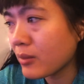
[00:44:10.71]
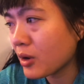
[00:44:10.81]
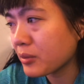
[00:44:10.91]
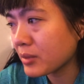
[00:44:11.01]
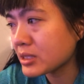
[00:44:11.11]

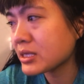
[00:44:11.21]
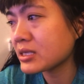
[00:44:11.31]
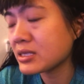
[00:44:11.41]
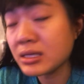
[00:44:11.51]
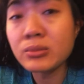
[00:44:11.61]
on Monday,
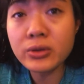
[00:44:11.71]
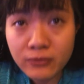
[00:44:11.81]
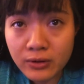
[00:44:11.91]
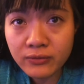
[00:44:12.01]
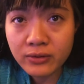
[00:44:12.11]
December the
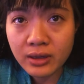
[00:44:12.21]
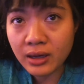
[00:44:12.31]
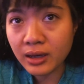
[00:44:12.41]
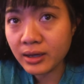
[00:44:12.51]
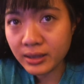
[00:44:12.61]
5th.
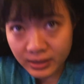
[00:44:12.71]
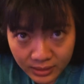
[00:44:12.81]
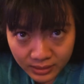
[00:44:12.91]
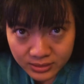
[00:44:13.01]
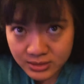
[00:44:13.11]

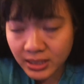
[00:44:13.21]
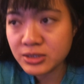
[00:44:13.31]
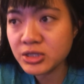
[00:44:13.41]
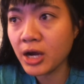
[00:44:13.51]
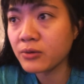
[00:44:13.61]
I just had
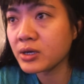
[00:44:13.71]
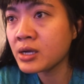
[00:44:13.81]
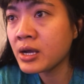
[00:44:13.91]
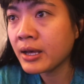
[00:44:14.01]
a shower.